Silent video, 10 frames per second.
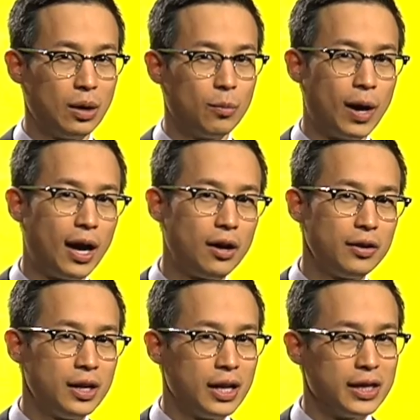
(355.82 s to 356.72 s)

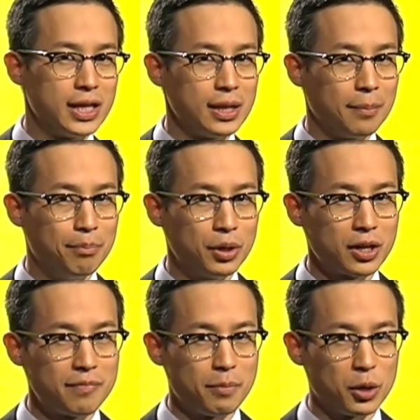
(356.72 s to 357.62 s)
while the book
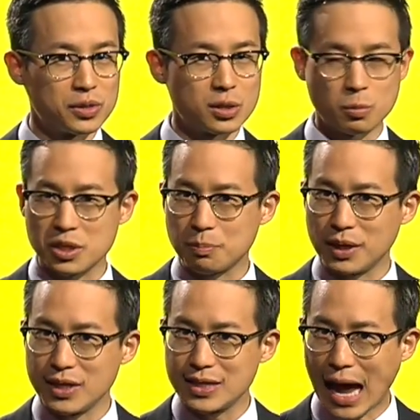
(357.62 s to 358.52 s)
of Moses was
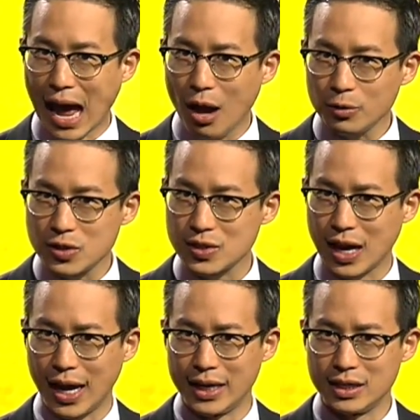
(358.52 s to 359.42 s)
placed
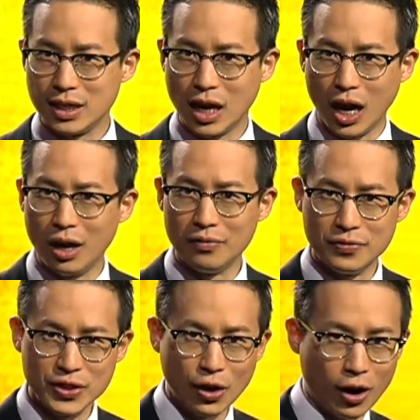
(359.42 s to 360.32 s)
outside of
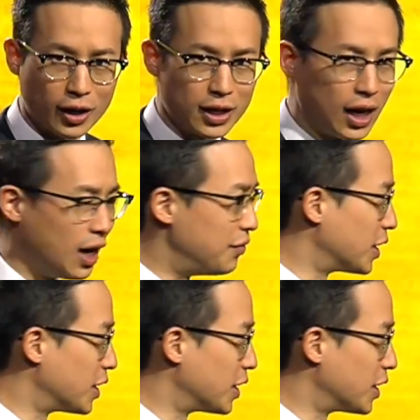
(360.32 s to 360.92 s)
the Ark of the